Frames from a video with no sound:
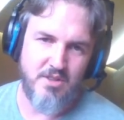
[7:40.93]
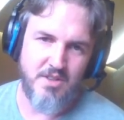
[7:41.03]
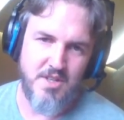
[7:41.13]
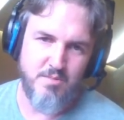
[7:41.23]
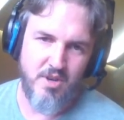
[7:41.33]

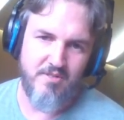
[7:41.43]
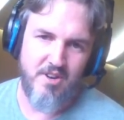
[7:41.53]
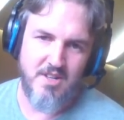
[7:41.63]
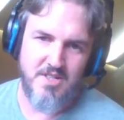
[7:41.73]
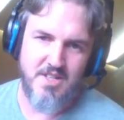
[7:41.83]
All these
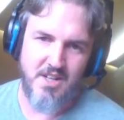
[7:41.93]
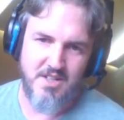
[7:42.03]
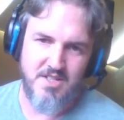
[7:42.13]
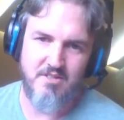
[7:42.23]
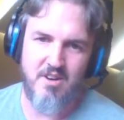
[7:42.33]
modifiers are stuck
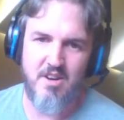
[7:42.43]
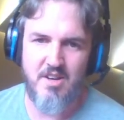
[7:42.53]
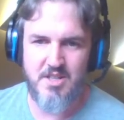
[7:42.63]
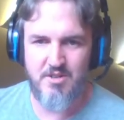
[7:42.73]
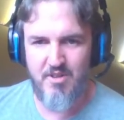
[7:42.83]
at
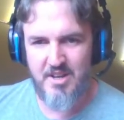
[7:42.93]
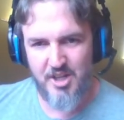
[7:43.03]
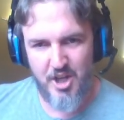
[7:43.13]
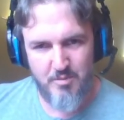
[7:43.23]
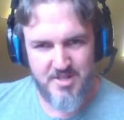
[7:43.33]
0, and your
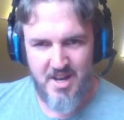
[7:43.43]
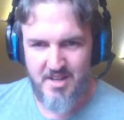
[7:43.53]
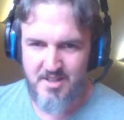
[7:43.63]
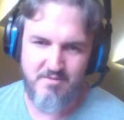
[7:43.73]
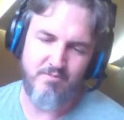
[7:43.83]
rating comes
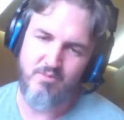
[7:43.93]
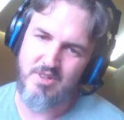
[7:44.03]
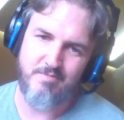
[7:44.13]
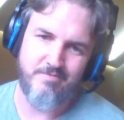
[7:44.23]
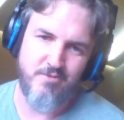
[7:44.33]
out at,
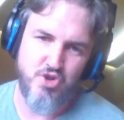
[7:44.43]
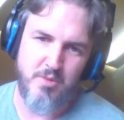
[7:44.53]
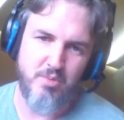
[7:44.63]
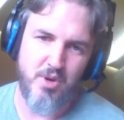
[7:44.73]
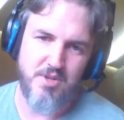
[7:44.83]
well, should
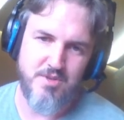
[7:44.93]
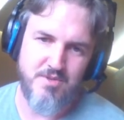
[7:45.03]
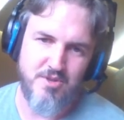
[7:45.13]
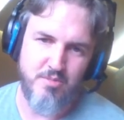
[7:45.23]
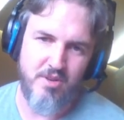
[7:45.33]
be
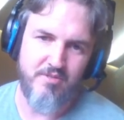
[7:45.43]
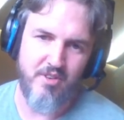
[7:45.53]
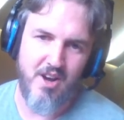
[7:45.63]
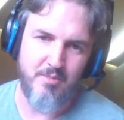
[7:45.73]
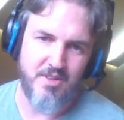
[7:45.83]

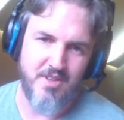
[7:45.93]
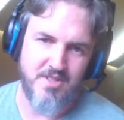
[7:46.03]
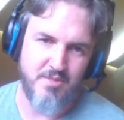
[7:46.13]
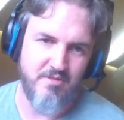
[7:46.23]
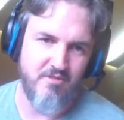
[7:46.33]
2.5, but
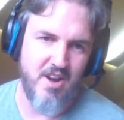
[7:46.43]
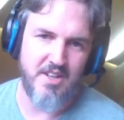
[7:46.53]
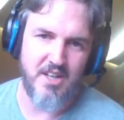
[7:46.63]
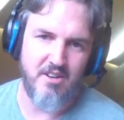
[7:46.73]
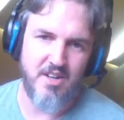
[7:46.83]
there's a bit of a
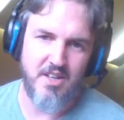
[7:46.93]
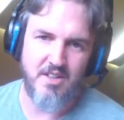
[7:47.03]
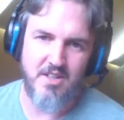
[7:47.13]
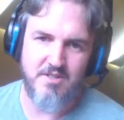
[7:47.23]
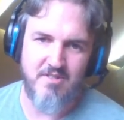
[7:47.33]
rounding error
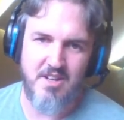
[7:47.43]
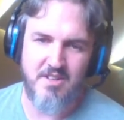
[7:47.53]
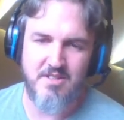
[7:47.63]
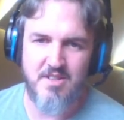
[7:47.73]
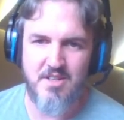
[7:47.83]
here. These are
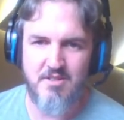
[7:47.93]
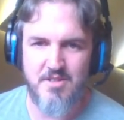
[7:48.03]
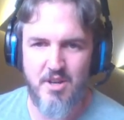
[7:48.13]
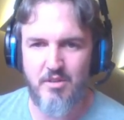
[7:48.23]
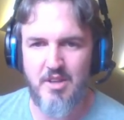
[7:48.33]
rounded to the
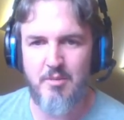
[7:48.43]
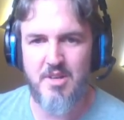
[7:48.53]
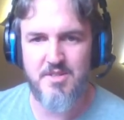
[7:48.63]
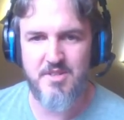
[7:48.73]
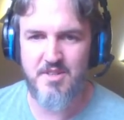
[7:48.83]
nearest whole
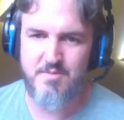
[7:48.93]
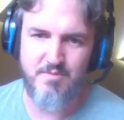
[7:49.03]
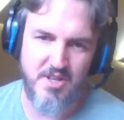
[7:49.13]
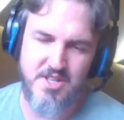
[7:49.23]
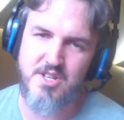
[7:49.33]
number, so it's
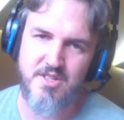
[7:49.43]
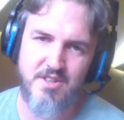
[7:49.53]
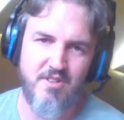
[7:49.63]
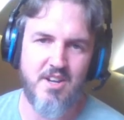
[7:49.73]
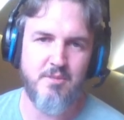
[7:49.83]

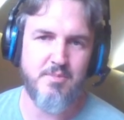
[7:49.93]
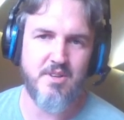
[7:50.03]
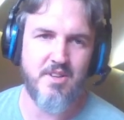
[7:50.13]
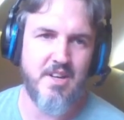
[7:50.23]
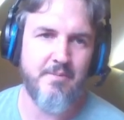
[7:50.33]
essentially right in the
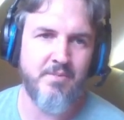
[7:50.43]
middle there.